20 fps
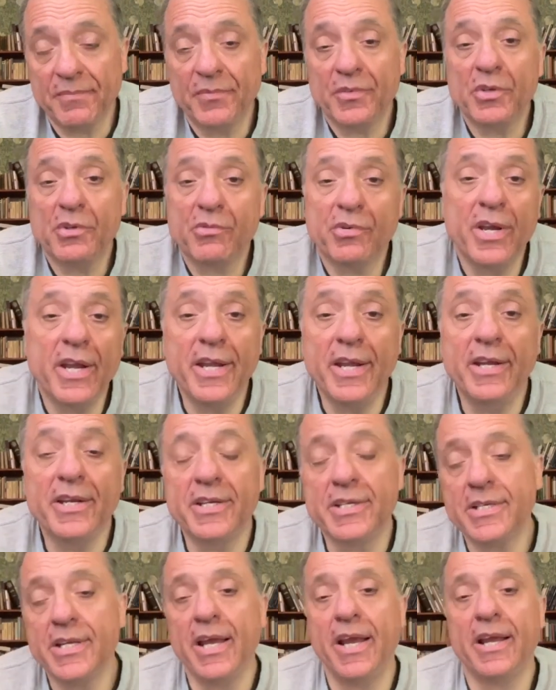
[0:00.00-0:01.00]
Ukrainian
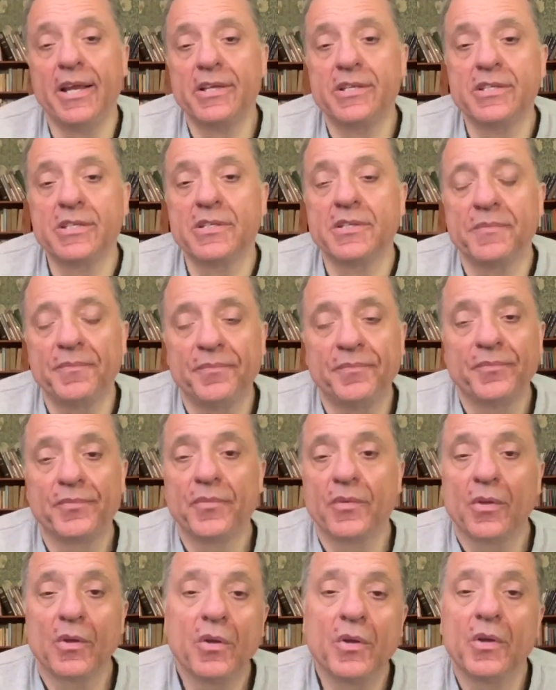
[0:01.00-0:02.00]
attacks
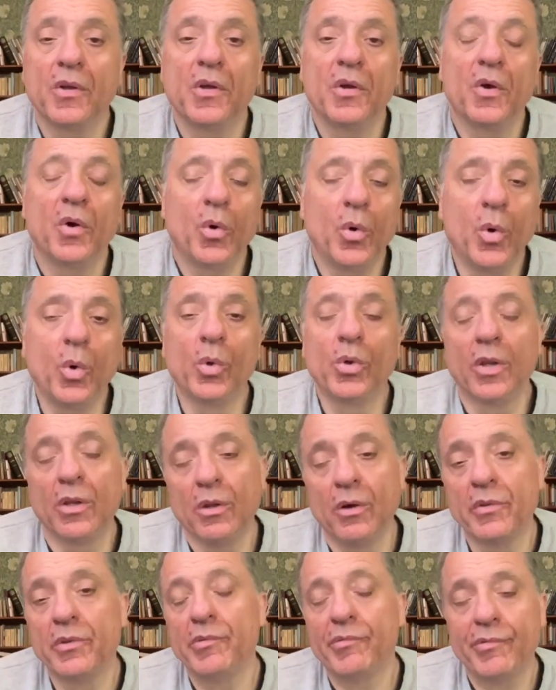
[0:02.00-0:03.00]
all
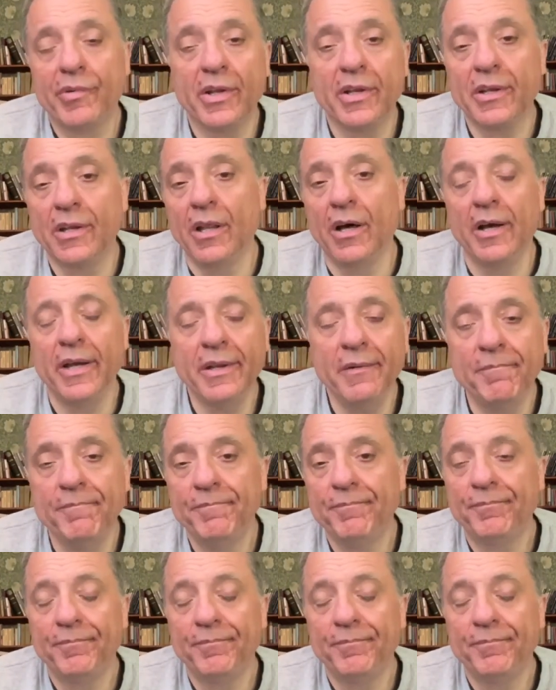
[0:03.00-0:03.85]
along the front line,